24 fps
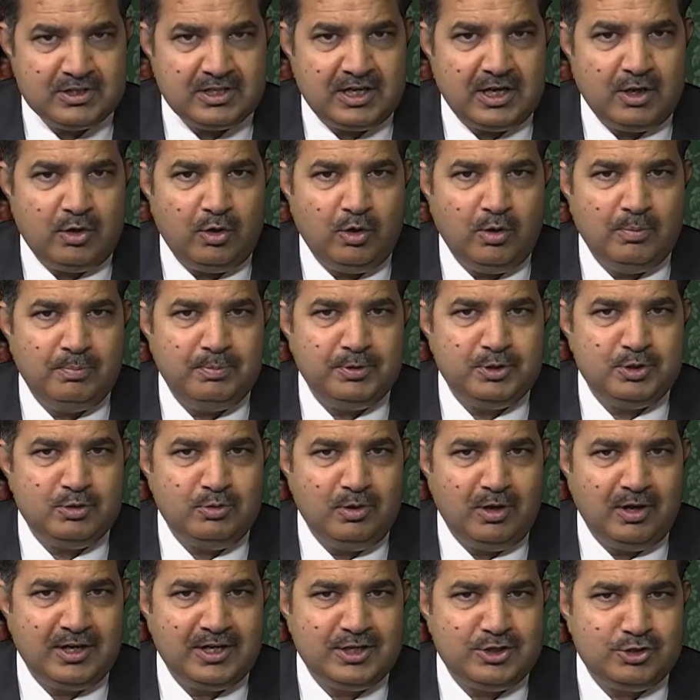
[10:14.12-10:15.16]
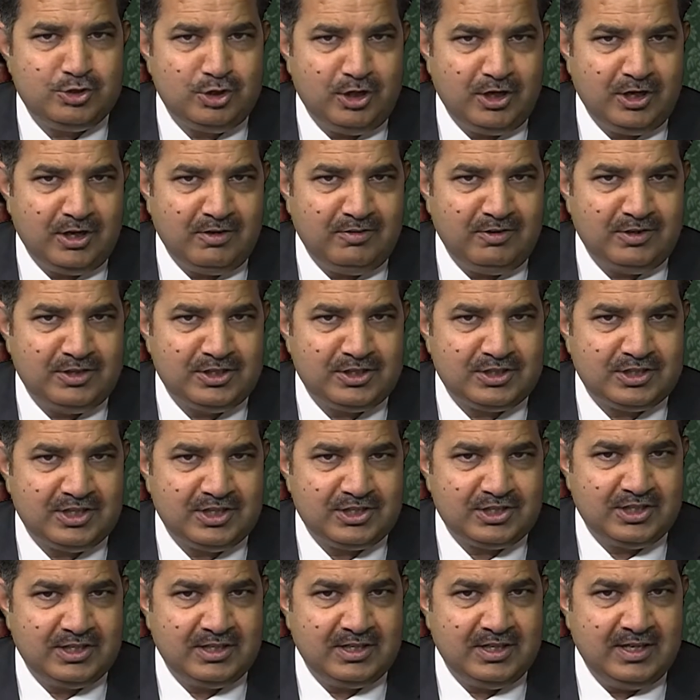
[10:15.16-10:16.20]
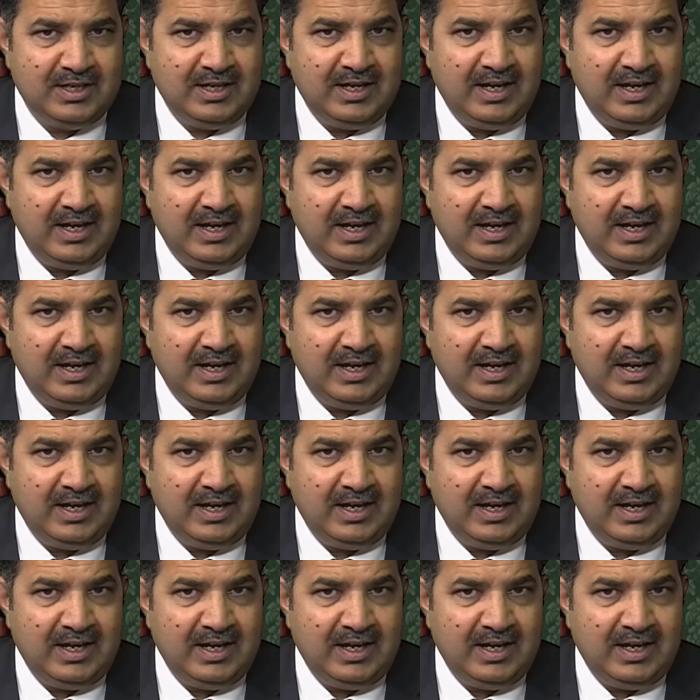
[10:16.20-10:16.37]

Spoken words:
I hope you are enjoying our discussion.